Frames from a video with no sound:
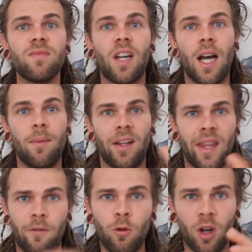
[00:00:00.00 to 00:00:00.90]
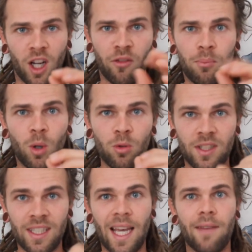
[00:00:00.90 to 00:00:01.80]
and they've all kind of pulled
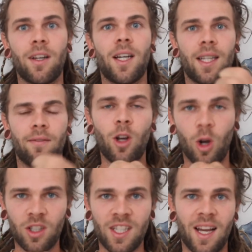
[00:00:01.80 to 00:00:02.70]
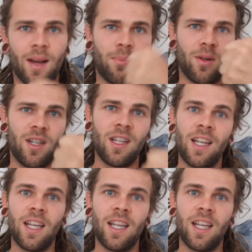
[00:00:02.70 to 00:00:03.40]
together, they've locked up, and